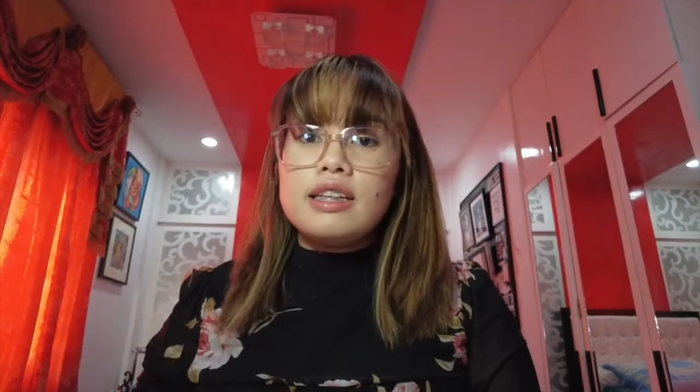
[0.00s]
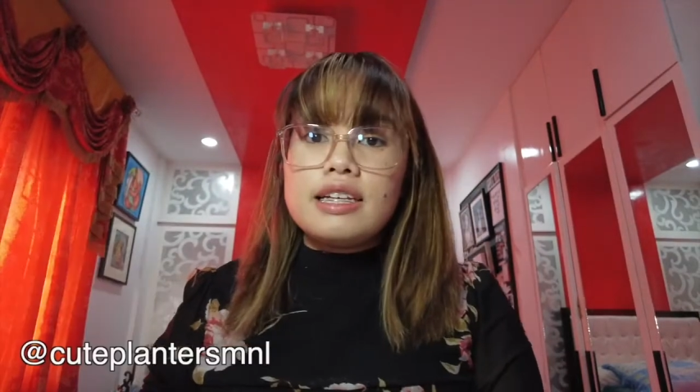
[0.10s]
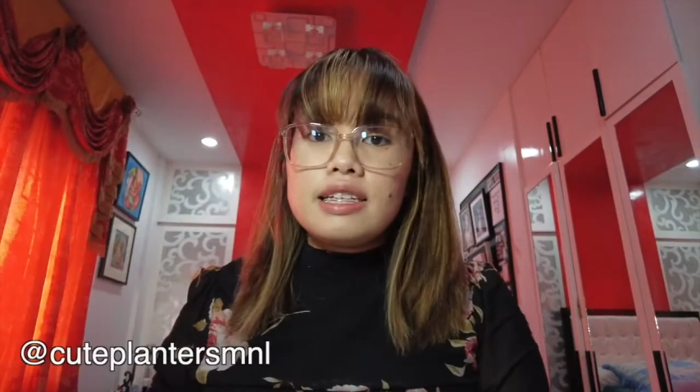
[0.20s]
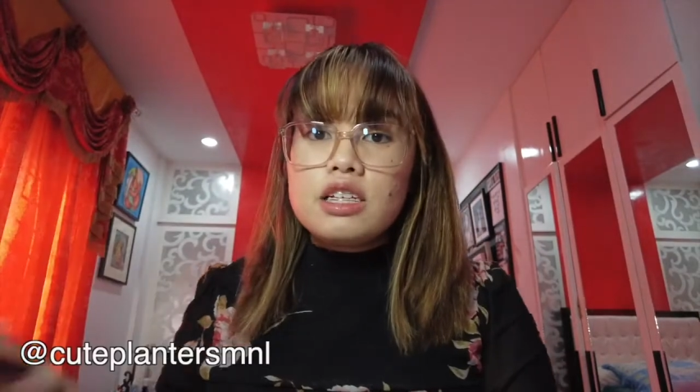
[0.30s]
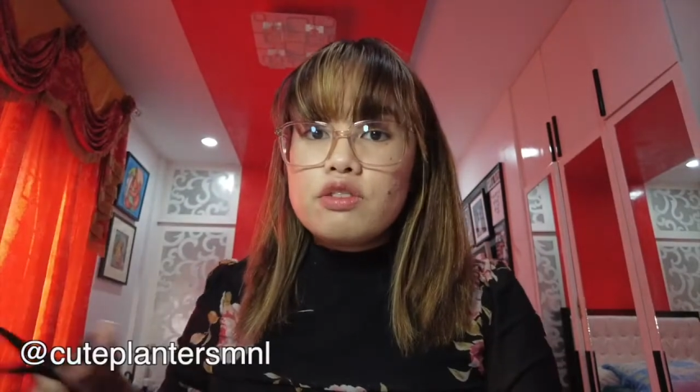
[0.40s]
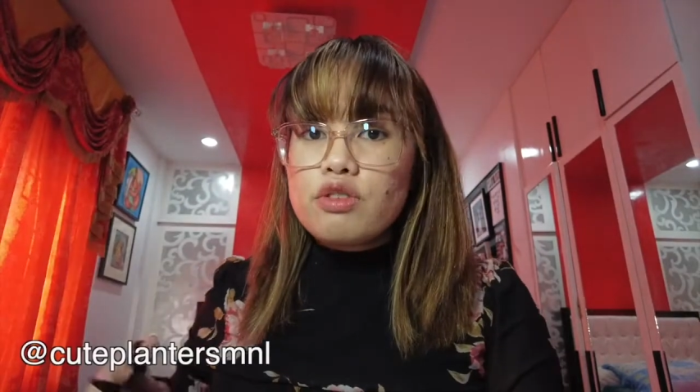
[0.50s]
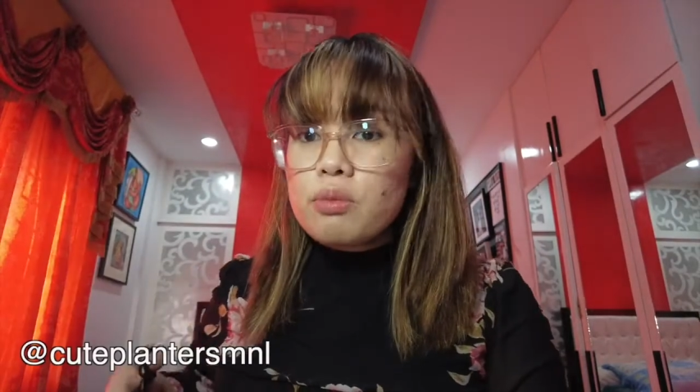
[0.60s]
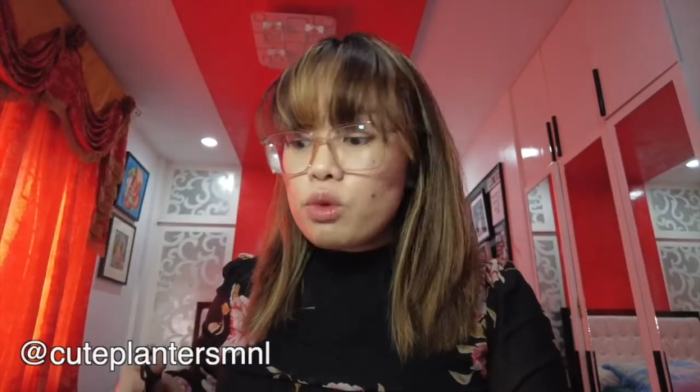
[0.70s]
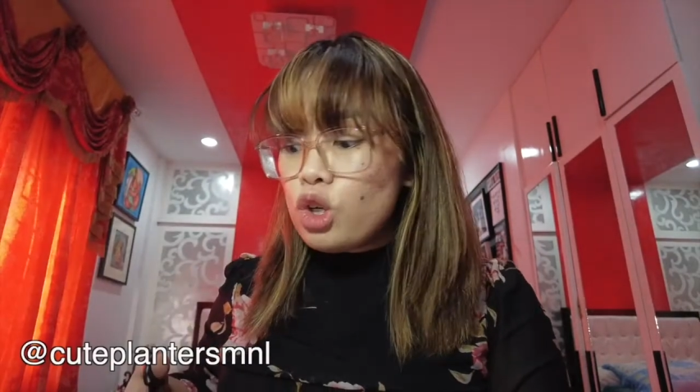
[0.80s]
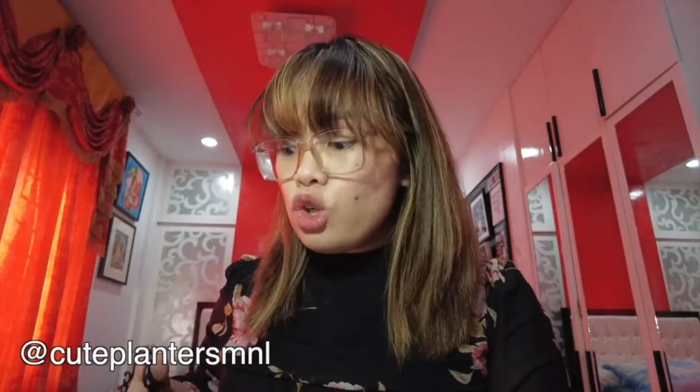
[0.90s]
This is
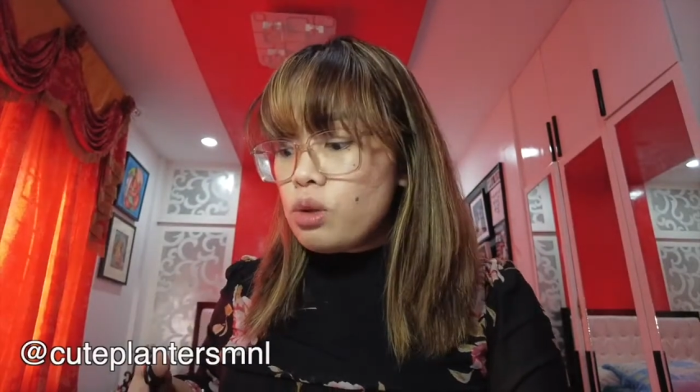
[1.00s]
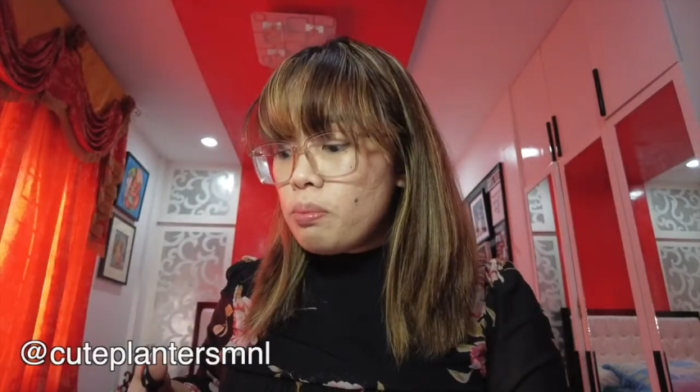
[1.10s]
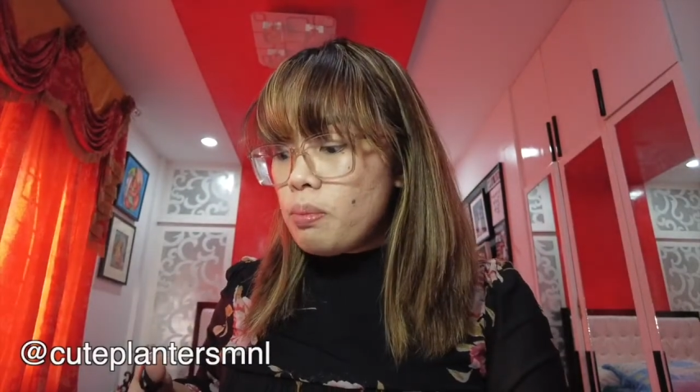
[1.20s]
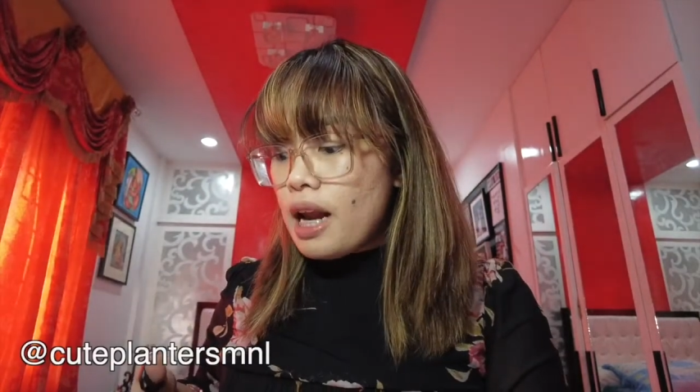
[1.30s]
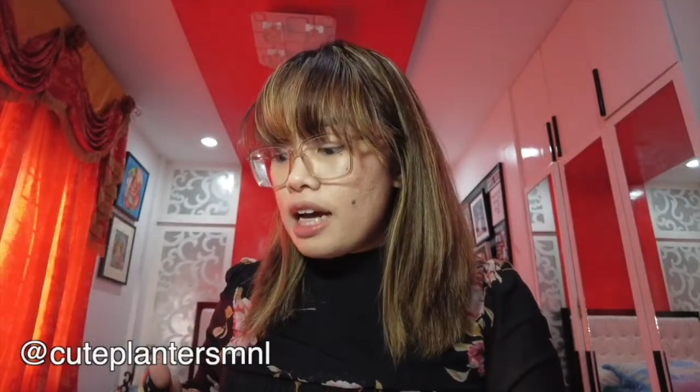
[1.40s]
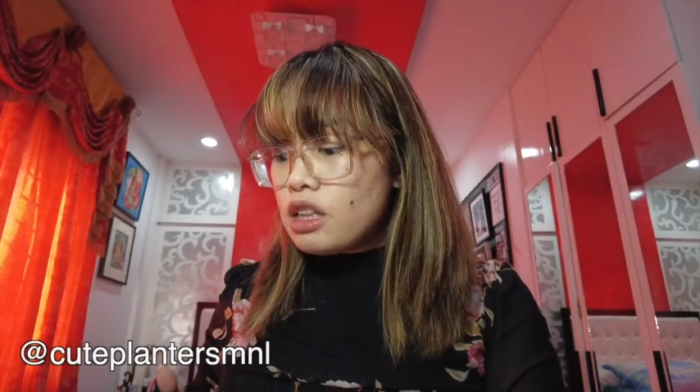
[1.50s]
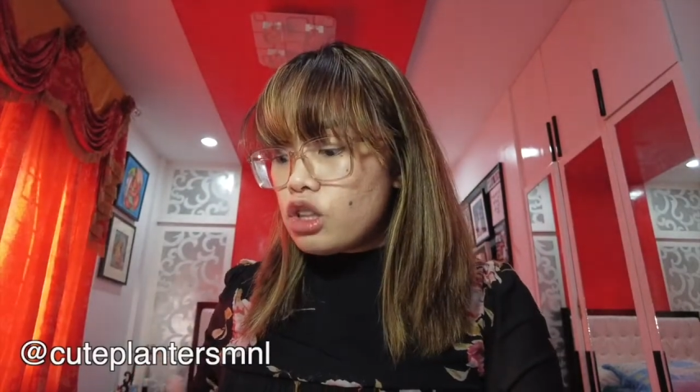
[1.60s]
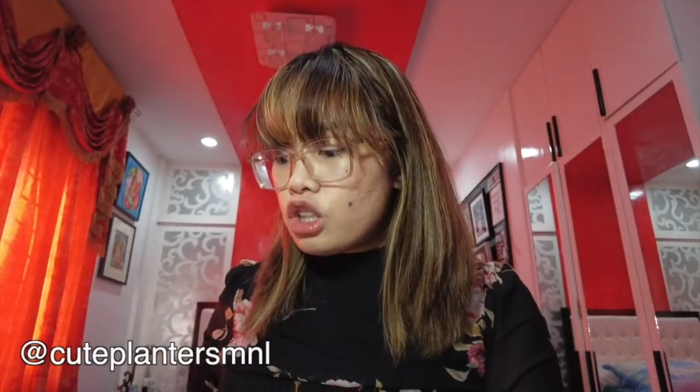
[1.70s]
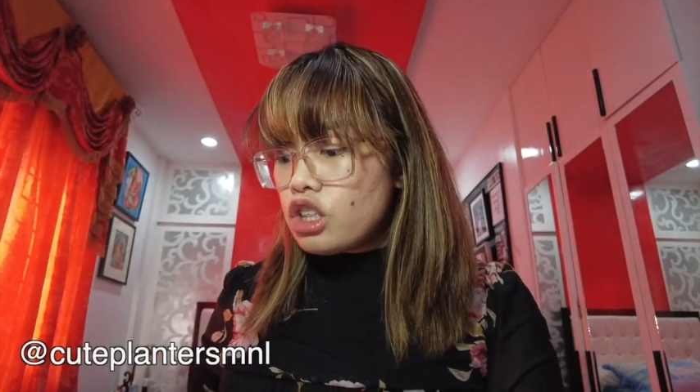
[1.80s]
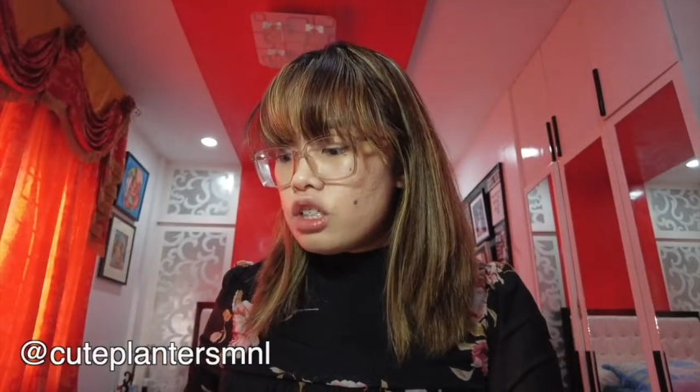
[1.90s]
from Cute
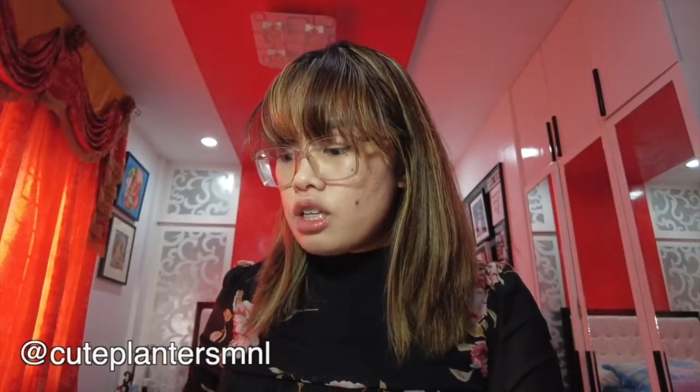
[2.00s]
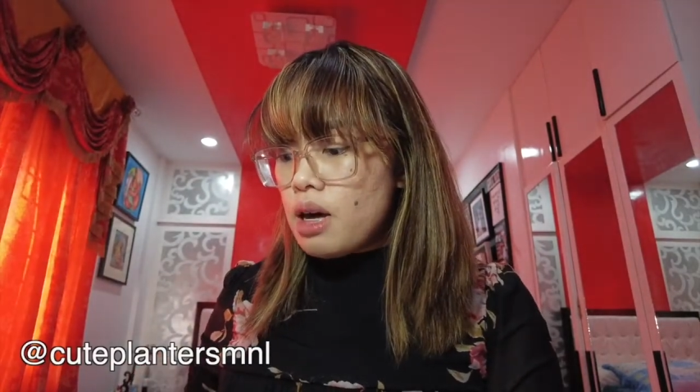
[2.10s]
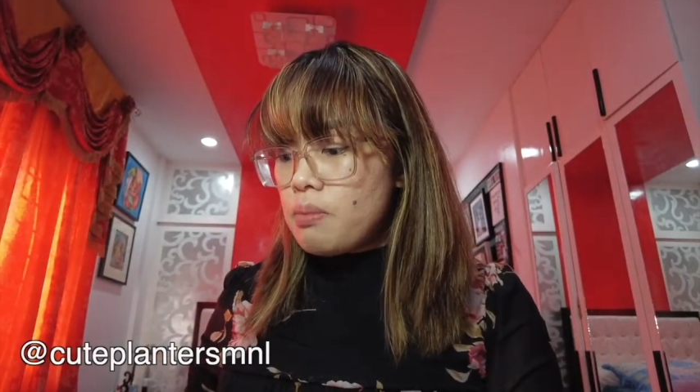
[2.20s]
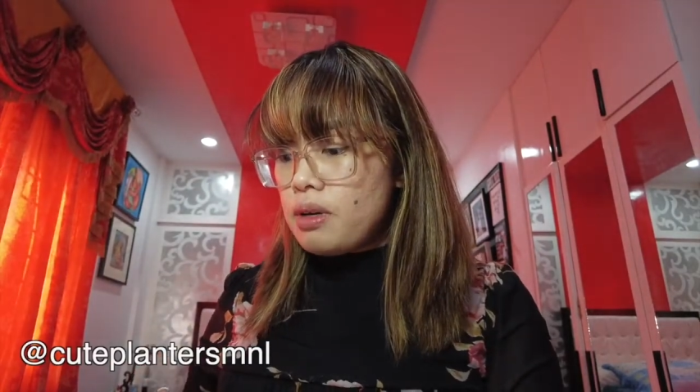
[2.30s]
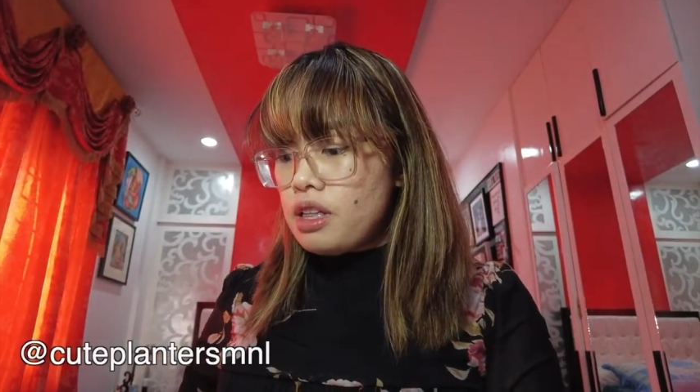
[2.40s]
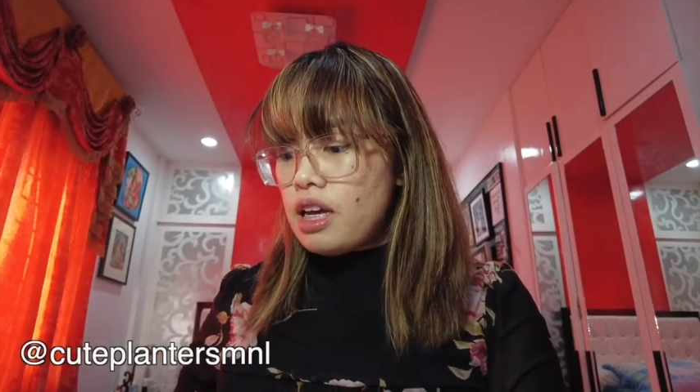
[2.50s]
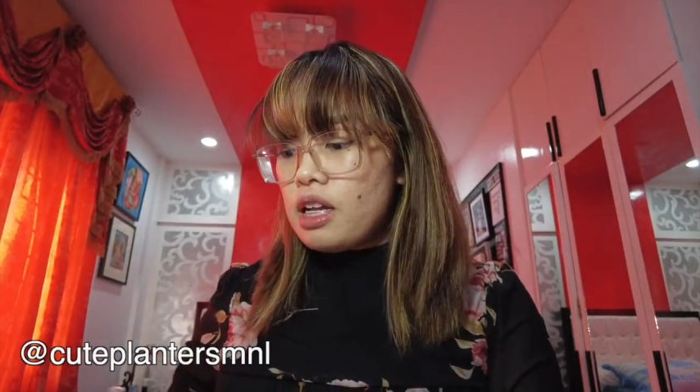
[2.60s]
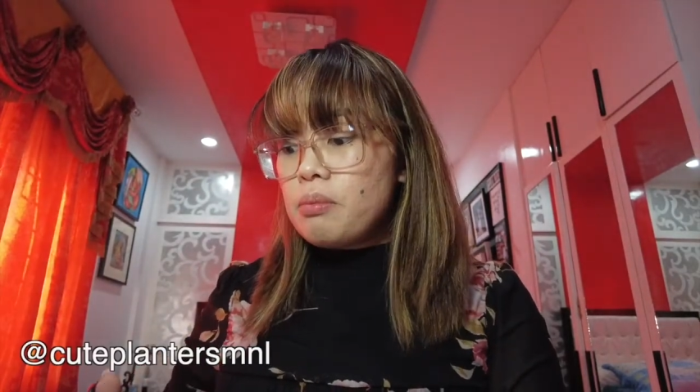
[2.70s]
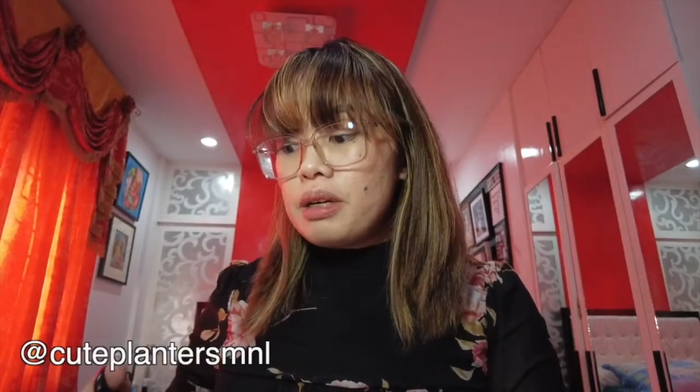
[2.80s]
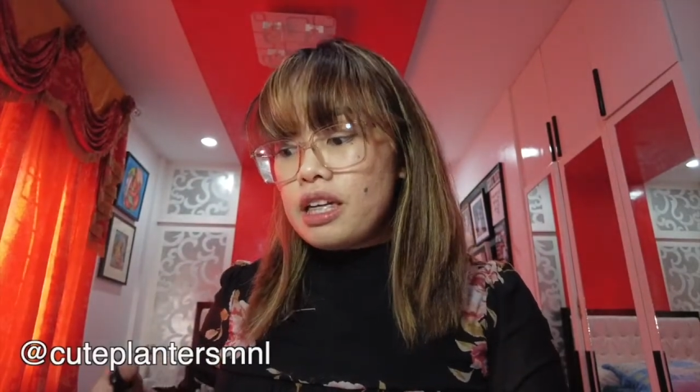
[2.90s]
Planters
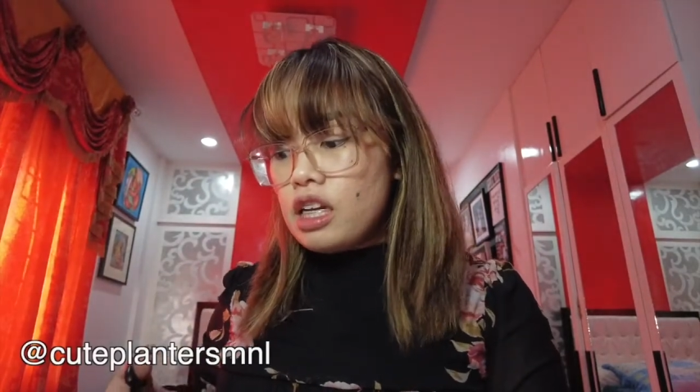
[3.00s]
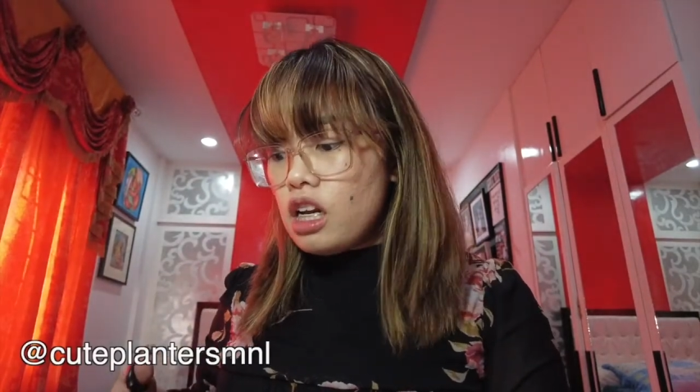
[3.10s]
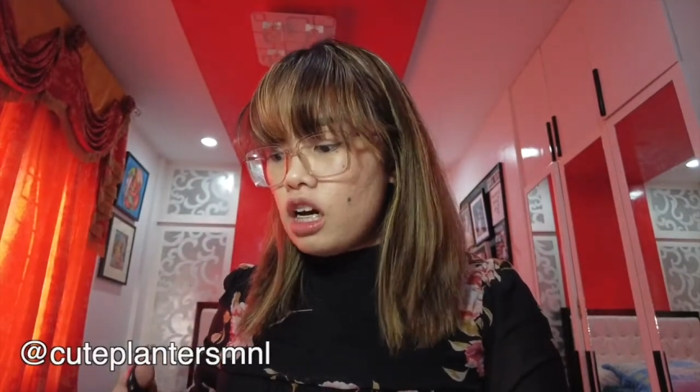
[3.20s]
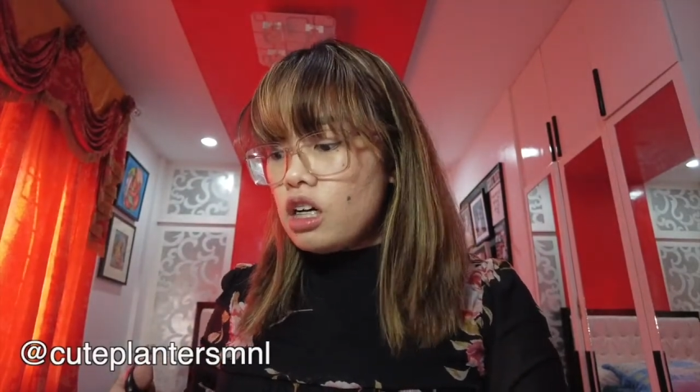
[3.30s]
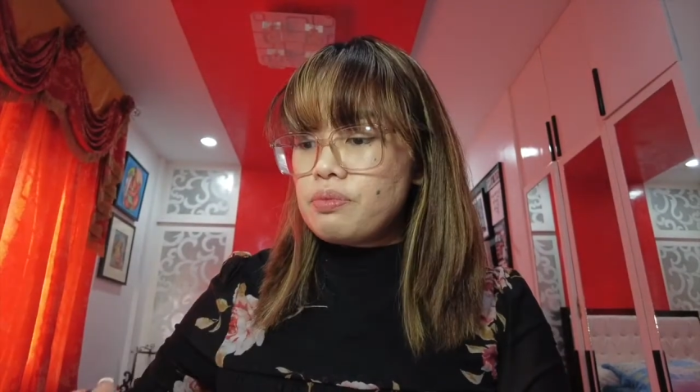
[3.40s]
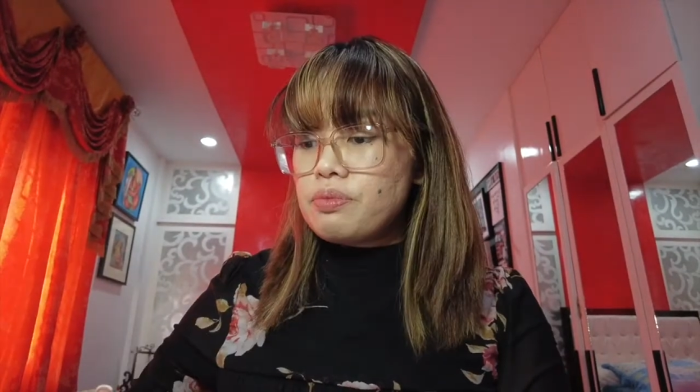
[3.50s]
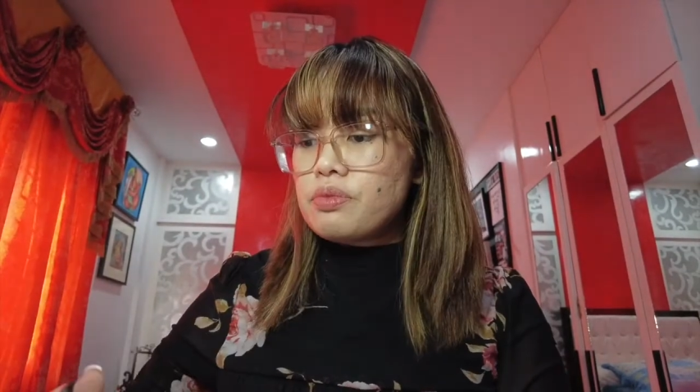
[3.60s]
M&L Manila.